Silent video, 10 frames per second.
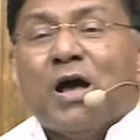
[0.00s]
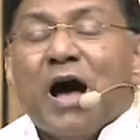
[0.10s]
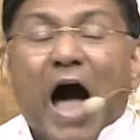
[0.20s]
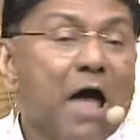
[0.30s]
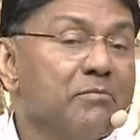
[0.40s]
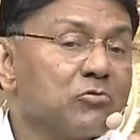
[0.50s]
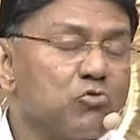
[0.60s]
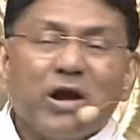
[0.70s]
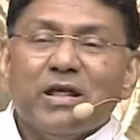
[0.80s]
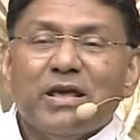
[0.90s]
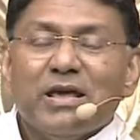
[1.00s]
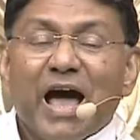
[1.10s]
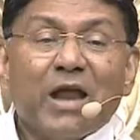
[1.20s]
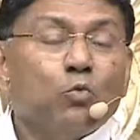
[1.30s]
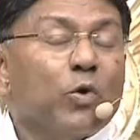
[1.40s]
I am ready
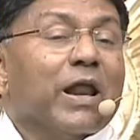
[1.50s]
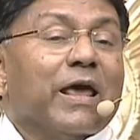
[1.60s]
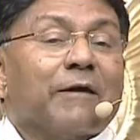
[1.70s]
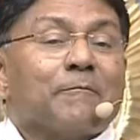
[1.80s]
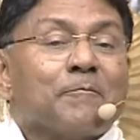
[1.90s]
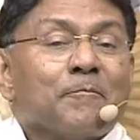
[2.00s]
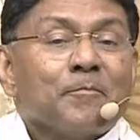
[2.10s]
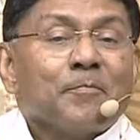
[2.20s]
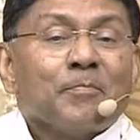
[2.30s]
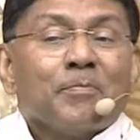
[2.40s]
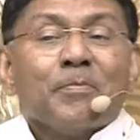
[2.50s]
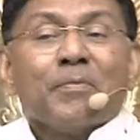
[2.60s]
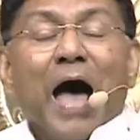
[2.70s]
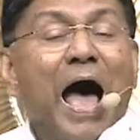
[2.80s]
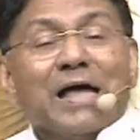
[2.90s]
and willing.
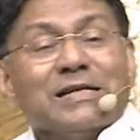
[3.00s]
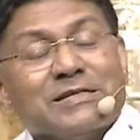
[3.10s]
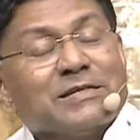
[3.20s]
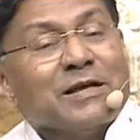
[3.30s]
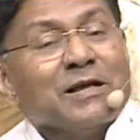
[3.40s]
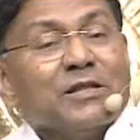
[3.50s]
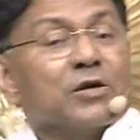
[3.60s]
And the